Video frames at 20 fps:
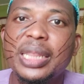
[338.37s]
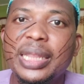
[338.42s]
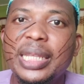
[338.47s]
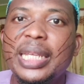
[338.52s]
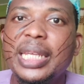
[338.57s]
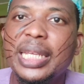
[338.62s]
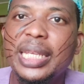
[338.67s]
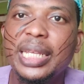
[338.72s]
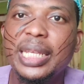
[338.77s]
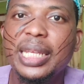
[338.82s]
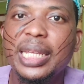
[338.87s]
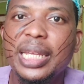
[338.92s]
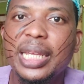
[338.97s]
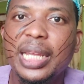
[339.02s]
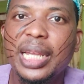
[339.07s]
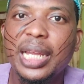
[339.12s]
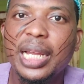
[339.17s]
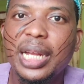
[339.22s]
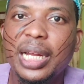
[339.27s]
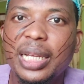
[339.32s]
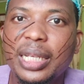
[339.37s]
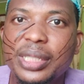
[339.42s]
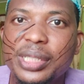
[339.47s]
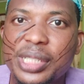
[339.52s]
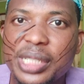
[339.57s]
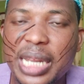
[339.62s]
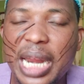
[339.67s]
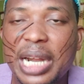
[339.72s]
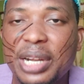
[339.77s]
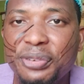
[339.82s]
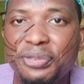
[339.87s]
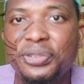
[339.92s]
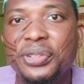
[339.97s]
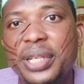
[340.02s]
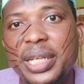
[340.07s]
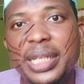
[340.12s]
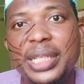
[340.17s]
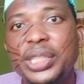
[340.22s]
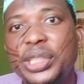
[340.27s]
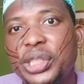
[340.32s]
the
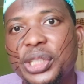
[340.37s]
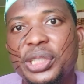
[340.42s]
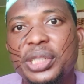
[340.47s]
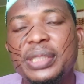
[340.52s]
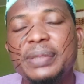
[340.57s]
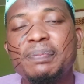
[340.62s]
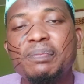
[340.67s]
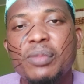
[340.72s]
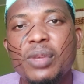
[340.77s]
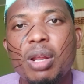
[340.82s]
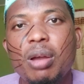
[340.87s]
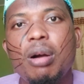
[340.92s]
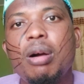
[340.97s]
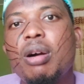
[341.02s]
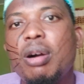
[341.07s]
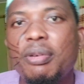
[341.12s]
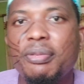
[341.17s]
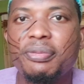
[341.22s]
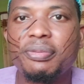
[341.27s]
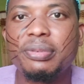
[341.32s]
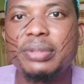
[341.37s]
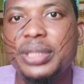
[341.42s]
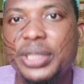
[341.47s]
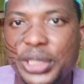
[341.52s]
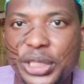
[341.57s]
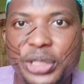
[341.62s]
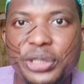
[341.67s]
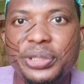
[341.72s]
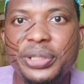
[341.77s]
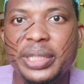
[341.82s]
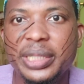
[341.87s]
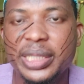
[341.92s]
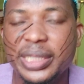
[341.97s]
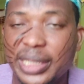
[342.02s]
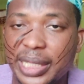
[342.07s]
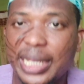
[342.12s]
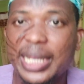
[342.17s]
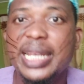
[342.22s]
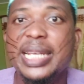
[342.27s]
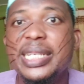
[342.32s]
scarification of children.
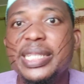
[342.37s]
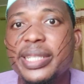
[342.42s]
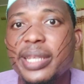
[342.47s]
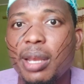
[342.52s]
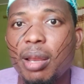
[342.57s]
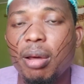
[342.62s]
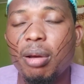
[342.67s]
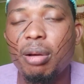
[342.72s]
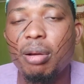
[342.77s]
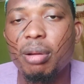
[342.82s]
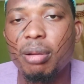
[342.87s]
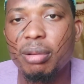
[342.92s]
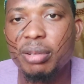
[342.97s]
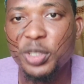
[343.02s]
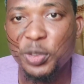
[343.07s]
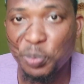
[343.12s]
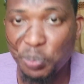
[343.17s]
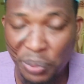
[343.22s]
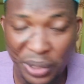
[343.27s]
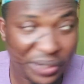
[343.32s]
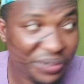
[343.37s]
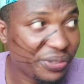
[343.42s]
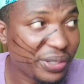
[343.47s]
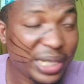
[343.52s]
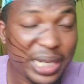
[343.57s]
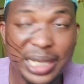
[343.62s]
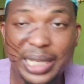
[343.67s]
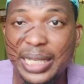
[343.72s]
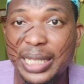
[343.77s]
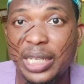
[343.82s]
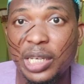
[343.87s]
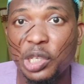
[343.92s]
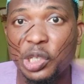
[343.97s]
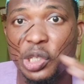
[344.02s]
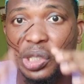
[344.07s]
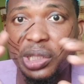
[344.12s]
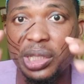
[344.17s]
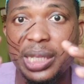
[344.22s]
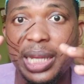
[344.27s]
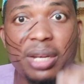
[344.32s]
It's against the law. Specifically in
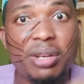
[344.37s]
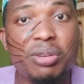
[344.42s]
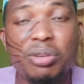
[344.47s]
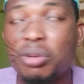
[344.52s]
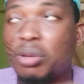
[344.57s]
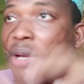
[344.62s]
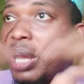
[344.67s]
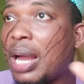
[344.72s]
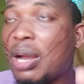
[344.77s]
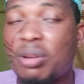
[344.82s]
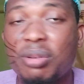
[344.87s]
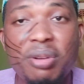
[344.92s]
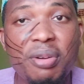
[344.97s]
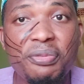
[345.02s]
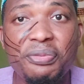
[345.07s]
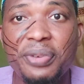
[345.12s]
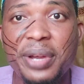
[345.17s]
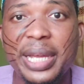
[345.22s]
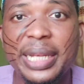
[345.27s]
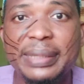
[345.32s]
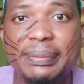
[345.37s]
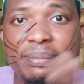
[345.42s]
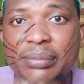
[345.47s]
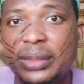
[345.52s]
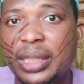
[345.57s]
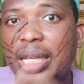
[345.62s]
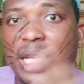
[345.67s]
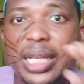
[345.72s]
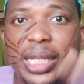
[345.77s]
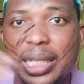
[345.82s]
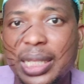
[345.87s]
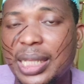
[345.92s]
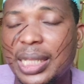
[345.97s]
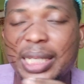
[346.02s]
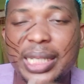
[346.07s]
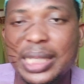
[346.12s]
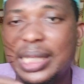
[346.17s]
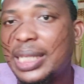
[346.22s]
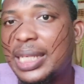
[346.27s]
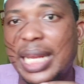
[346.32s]
Oyo State, I don't know, I could not find
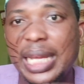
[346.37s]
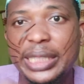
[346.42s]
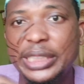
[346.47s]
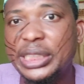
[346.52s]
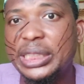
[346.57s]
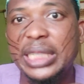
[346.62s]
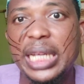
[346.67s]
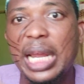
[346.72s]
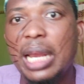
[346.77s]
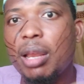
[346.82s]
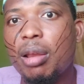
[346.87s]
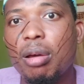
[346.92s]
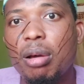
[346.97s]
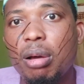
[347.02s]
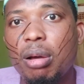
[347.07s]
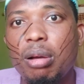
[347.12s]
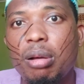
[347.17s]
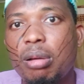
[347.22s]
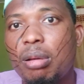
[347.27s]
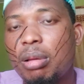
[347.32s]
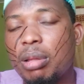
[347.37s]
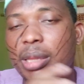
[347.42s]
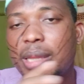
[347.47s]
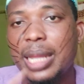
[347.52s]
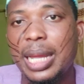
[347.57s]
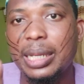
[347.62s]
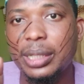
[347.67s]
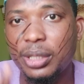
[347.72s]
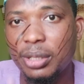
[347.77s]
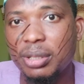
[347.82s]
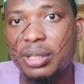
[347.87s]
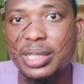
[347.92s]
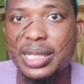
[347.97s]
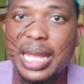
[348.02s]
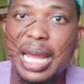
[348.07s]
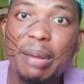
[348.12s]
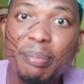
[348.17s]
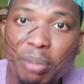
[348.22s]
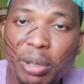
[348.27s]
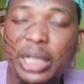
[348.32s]
a national law that does
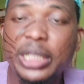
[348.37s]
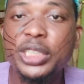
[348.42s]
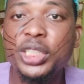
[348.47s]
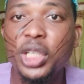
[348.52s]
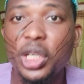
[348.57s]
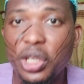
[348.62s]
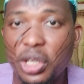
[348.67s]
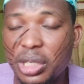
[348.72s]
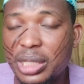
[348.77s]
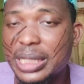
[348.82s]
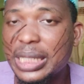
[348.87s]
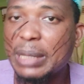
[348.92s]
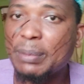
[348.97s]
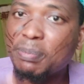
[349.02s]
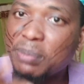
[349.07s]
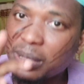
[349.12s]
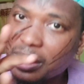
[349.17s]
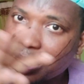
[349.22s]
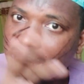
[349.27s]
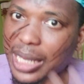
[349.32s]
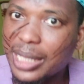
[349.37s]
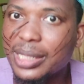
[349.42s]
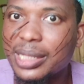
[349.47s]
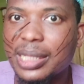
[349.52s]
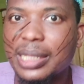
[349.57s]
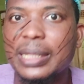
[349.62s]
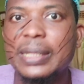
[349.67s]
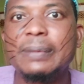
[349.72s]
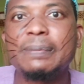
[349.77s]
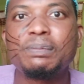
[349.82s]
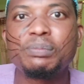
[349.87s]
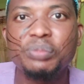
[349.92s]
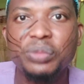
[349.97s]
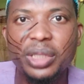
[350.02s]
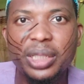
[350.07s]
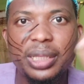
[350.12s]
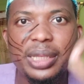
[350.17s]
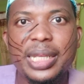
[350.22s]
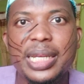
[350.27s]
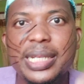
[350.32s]
that, but in Oyo State precisely,
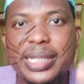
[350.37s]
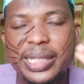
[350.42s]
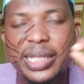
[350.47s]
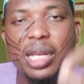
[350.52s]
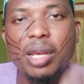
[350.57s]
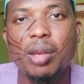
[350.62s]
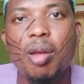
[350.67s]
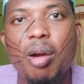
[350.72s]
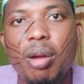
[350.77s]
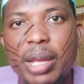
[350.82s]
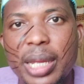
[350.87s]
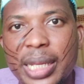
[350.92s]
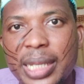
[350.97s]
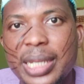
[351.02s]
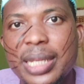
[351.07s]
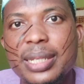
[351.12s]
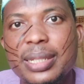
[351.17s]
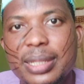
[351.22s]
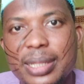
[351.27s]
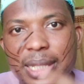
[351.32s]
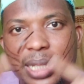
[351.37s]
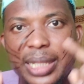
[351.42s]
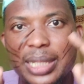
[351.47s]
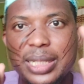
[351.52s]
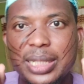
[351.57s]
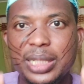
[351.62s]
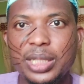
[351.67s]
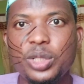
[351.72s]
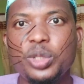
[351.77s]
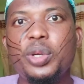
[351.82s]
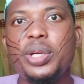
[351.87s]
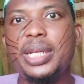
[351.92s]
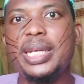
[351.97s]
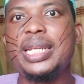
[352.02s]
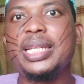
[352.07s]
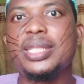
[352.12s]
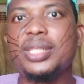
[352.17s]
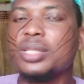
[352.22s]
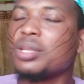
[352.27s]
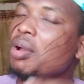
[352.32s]
there is a law against doing
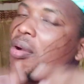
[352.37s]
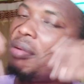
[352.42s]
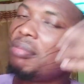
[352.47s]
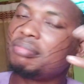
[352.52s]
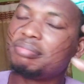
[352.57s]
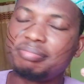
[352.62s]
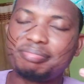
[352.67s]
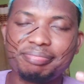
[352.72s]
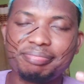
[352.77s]
it. So